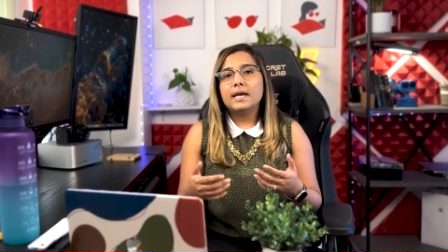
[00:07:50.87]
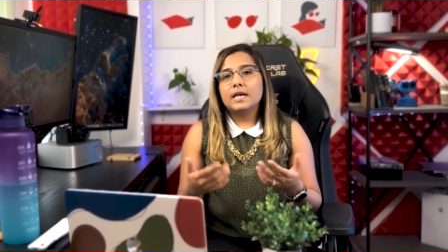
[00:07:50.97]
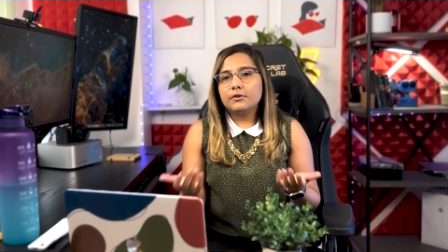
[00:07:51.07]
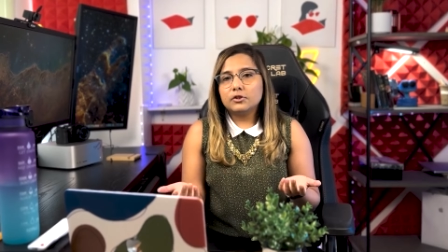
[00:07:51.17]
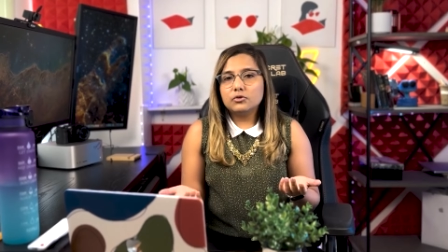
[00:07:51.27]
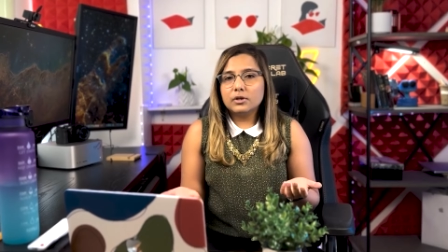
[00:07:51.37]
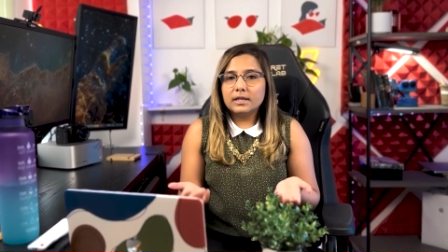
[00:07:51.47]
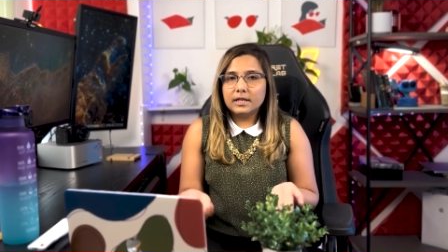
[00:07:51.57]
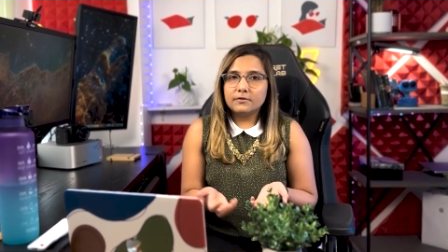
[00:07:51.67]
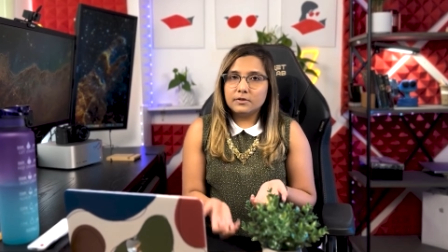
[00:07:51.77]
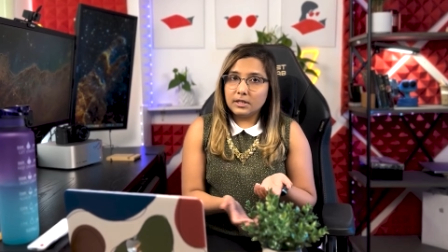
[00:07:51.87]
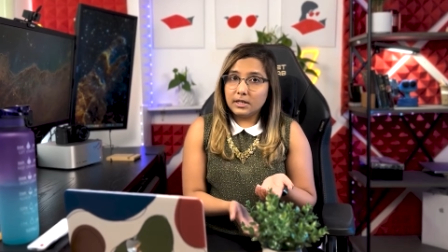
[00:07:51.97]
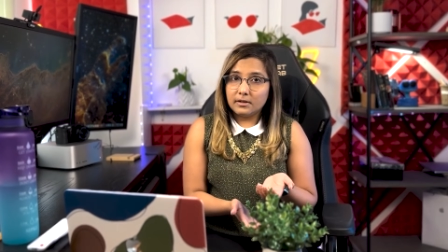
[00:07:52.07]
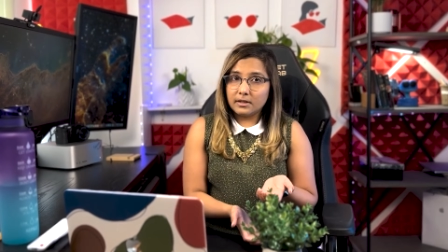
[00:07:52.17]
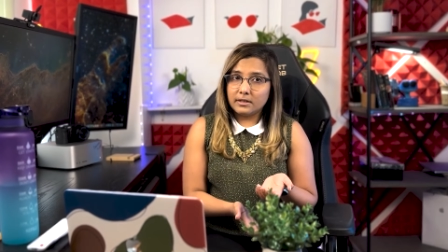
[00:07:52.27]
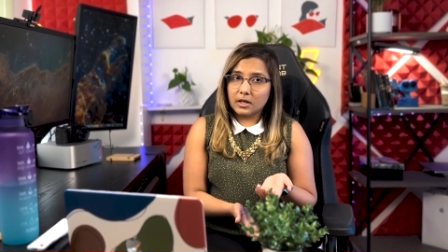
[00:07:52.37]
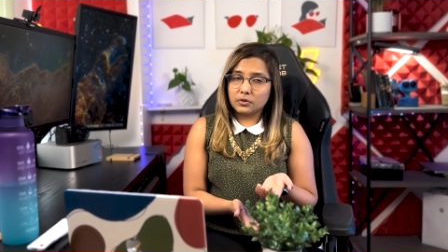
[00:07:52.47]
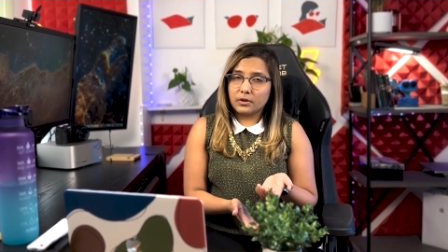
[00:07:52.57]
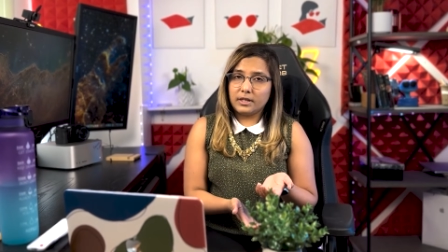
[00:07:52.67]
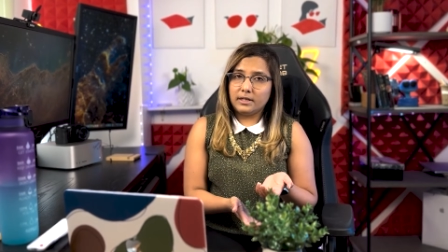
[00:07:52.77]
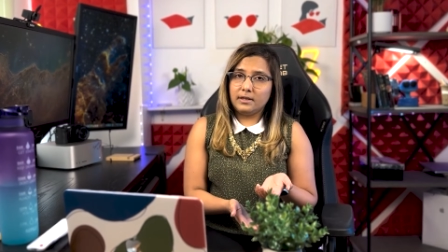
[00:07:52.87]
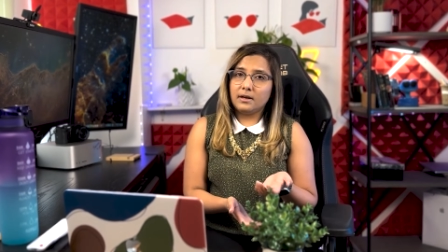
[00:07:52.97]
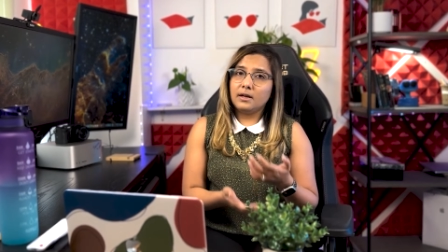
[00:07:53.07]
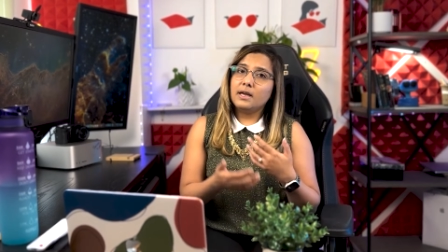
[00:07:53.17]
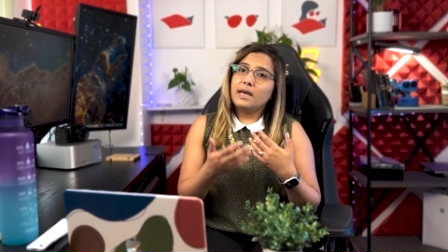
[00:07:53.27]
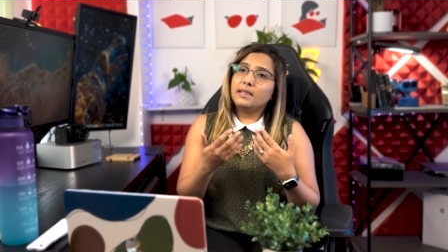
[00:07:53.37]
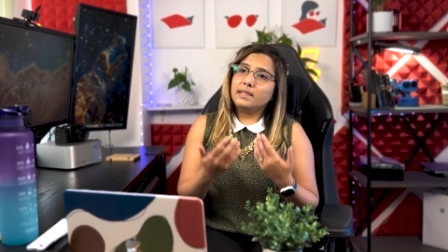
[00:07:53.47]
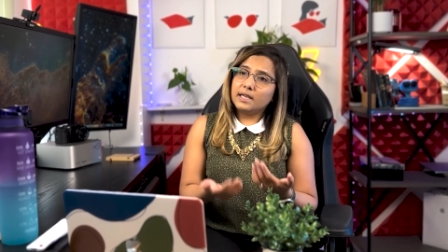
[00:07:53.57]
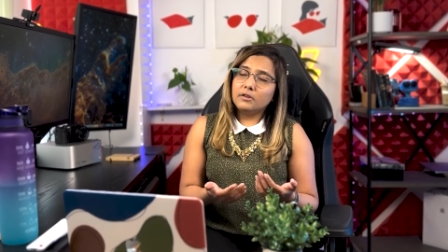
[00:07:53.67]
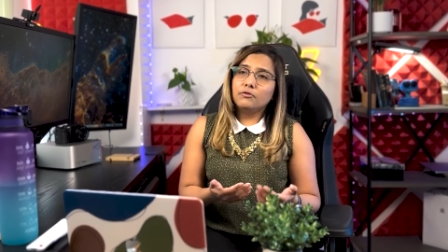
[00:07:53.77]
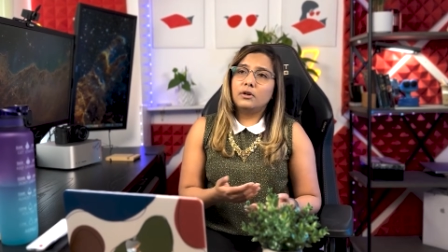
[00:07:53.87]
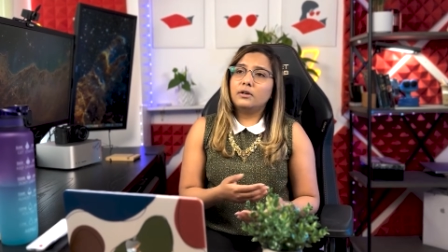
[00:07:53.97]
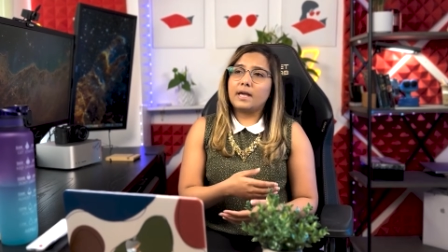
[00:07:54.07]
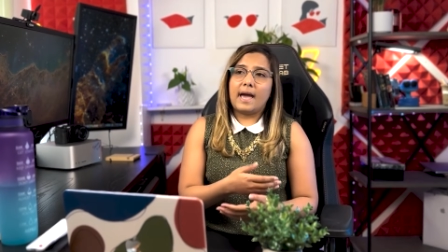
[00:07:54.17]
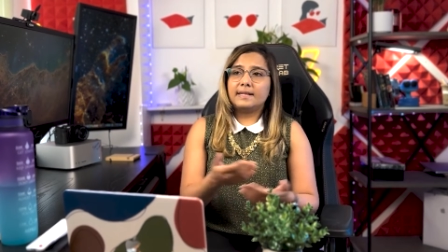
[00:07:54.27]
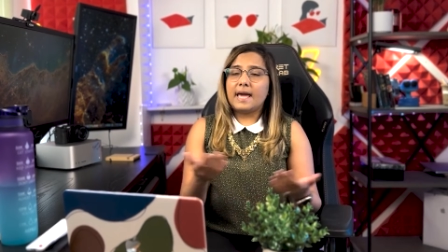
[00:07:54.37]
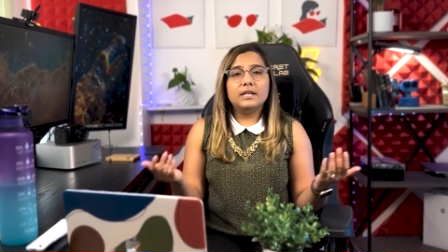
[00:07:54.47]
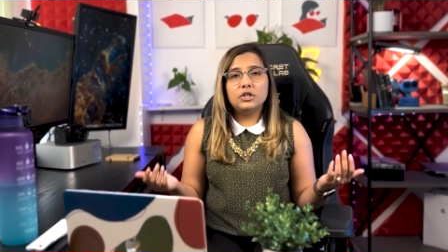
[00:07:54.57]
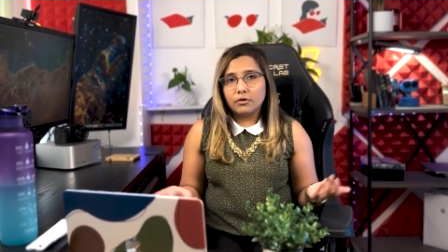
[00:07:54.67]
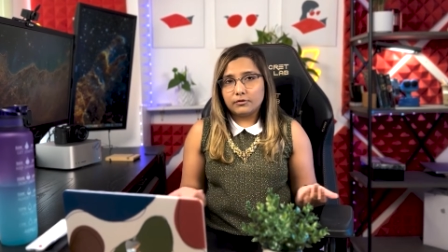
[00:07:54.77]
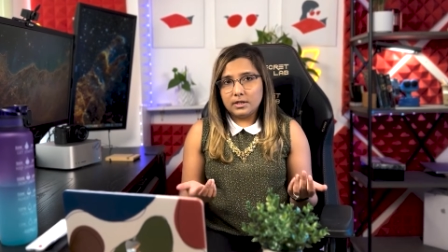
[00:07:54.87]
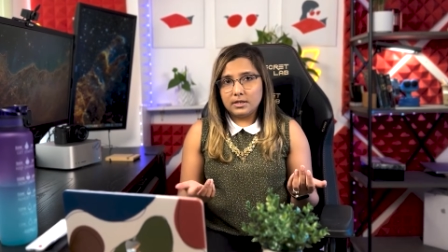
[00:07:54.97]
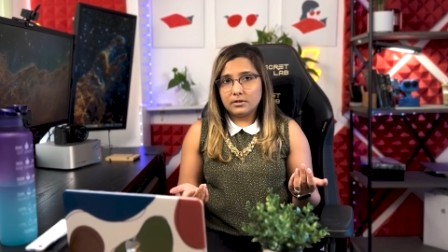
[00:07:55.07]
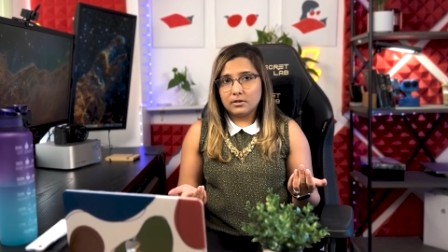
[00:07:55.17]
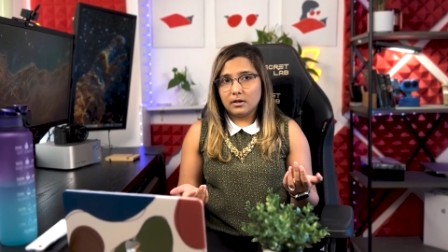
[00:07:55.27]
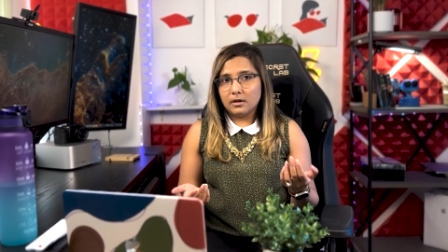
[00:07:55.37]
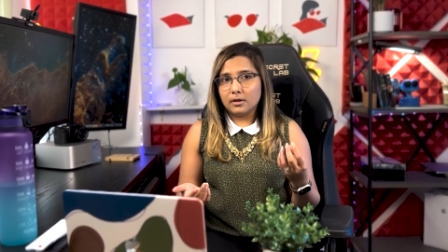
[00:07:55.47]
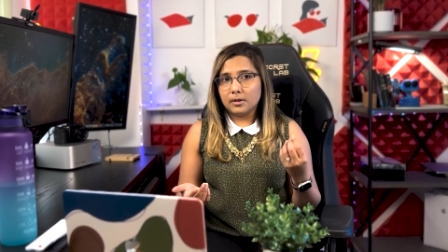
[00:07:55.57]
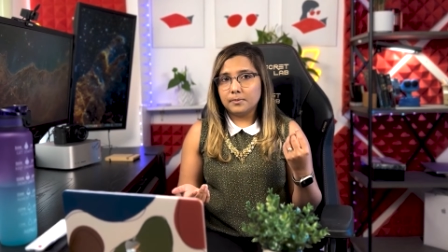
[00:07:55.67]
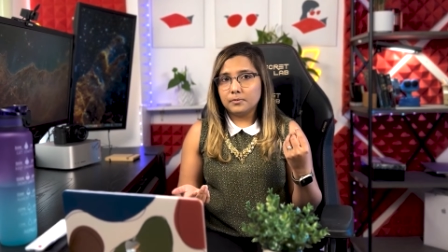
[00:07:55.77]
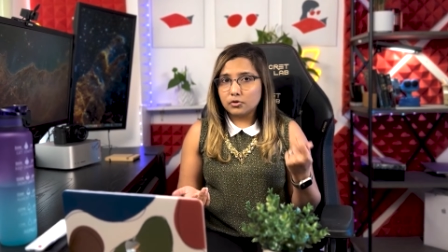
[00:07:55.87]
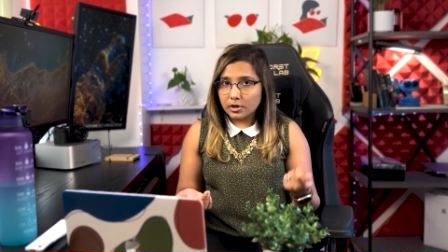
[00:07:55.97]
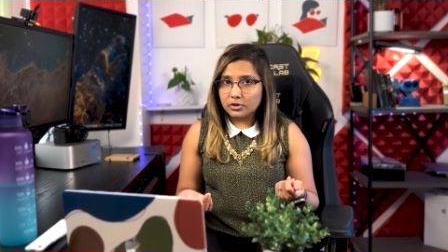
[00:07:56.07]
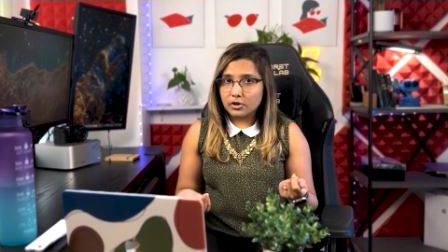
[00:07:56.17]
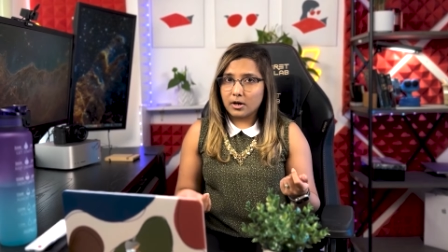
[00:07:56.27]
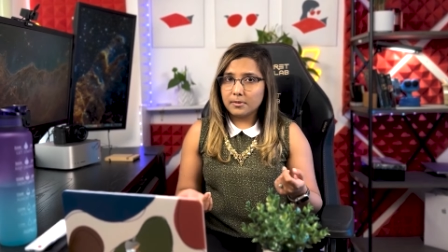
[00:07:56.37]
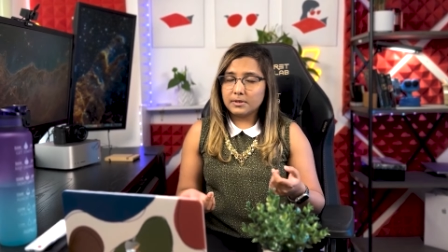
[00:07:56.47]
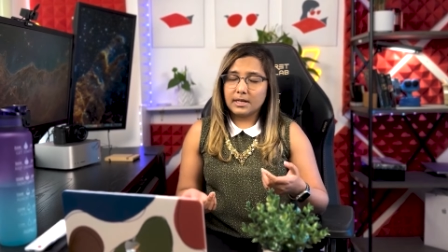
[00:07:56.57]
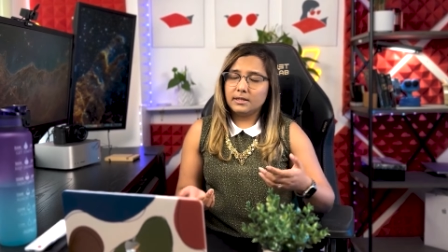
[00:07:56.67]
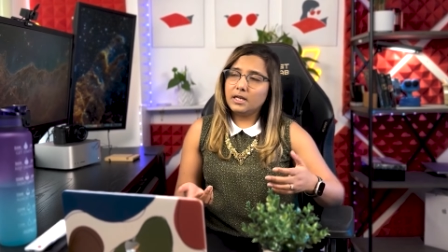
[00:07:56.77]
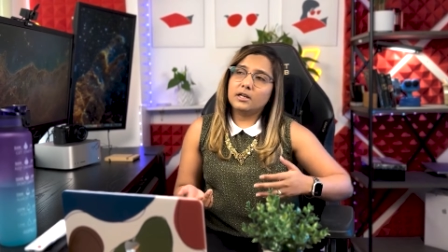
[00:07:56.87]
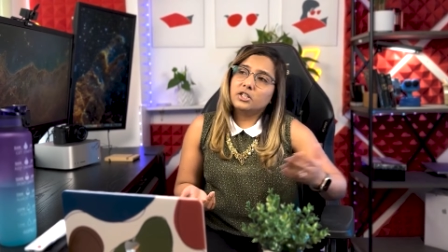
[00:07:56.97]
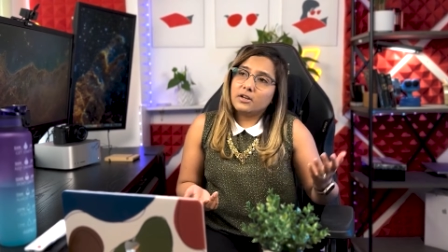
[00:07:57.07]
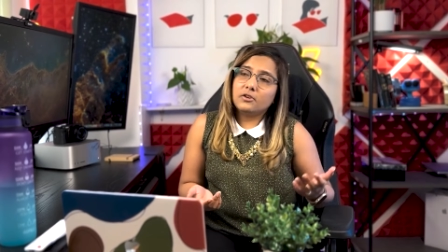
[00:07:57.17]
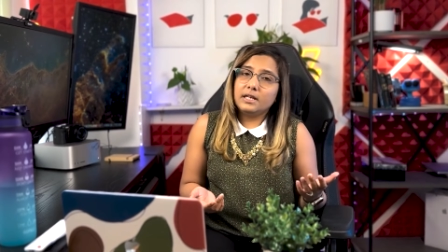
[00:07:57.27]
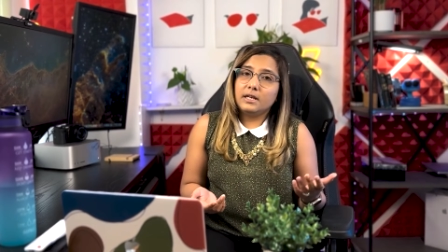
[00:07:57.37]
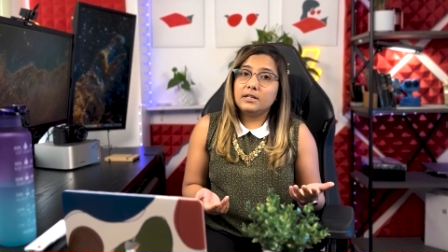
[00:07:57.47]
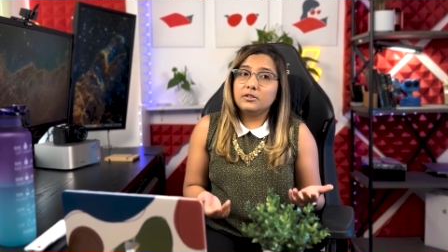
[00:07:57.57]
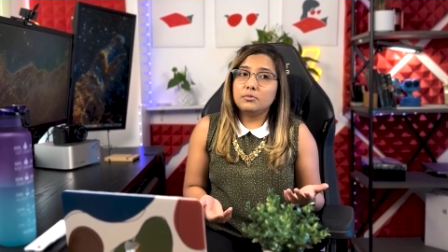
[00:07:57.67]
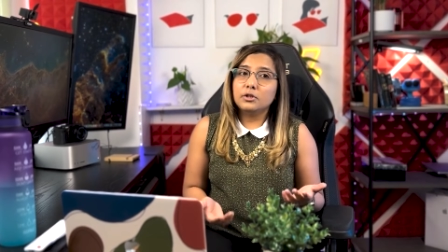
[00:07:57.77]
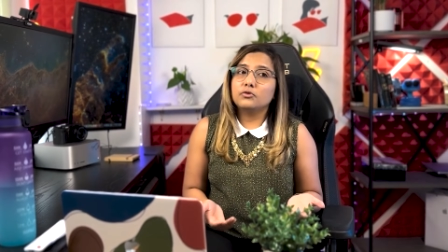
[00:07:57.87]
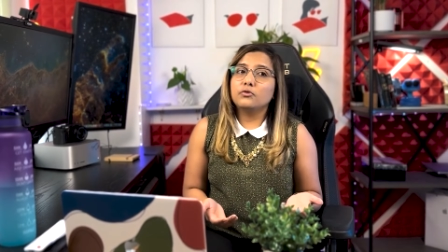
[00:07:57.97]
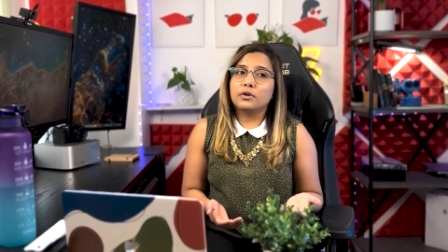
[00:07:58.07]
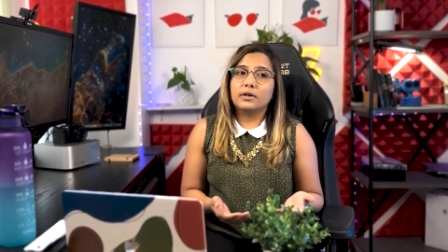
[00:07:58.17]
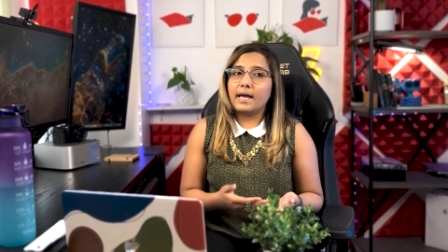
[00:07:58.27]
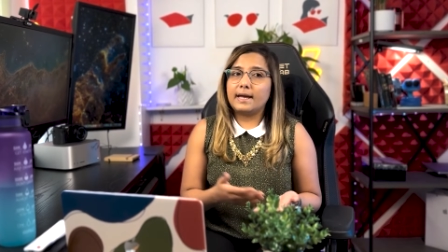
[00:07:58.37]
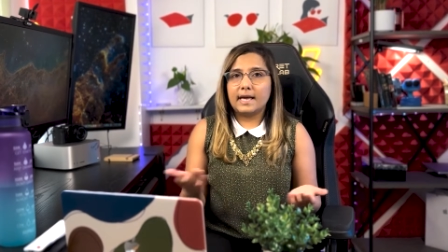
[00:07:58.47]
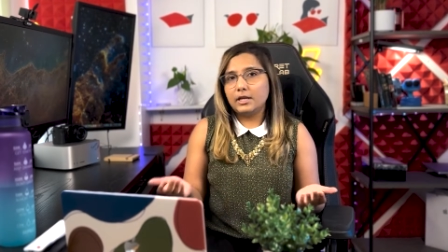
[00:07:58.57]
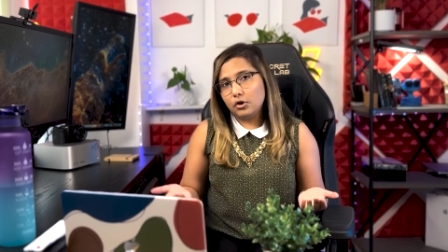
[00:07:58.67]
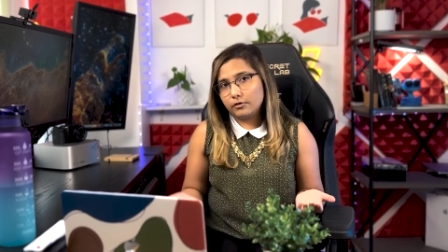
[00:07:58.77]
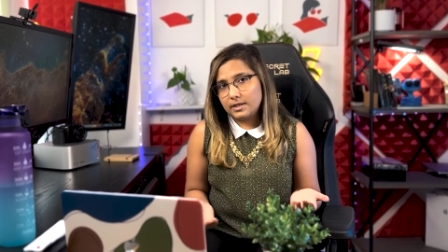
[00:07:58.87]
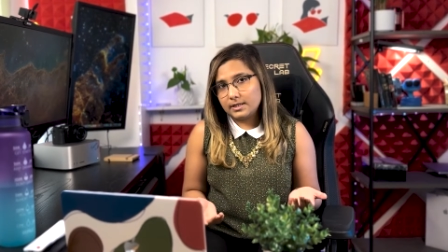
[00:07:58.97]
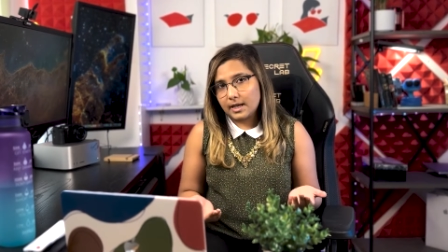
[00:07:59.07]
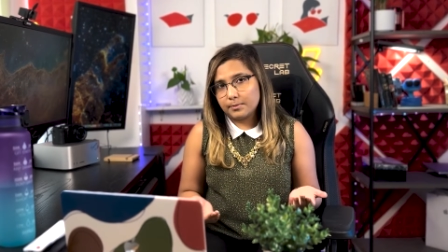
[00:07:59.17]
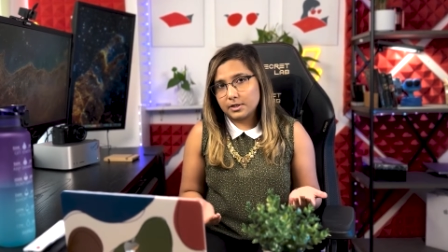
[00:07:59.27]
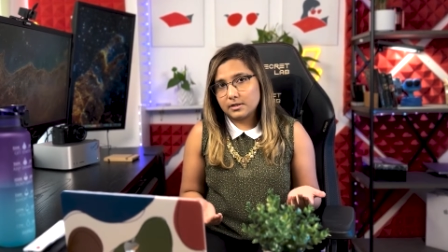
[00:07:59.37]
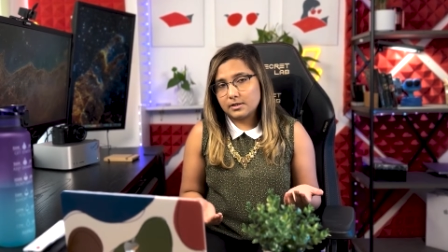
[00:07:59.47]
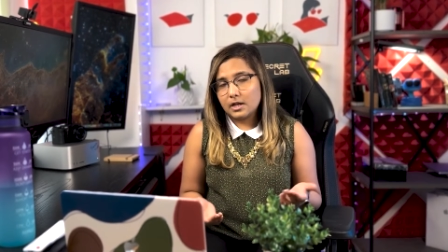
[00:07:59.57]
If a student lives near the downtown area they can work at any of these uh, student jobs and they are generally eligible to work at any of these campuses.